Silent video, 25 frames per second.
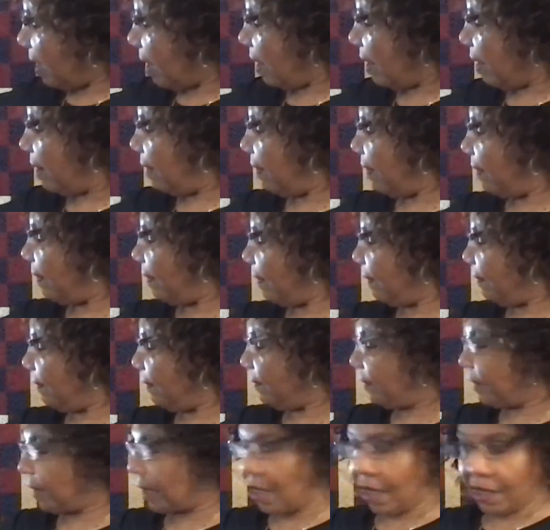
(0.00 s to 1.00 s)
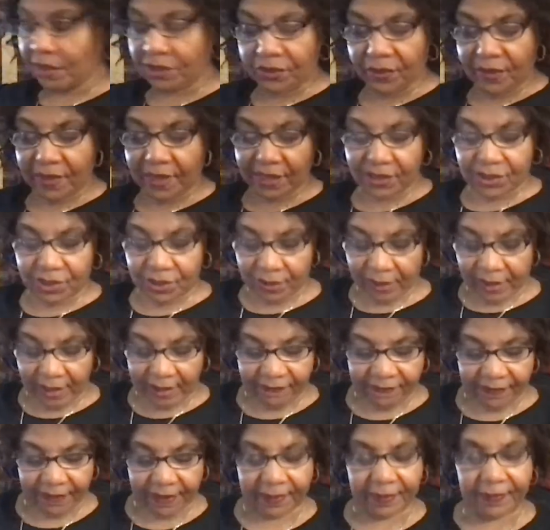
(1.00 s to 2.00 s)
of the country that you
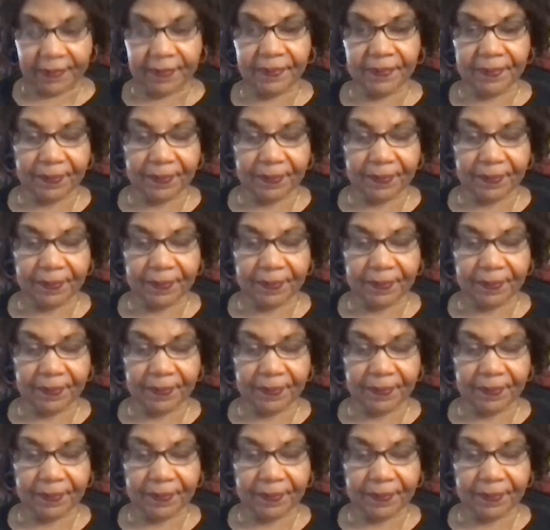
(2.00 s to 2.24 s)
live in.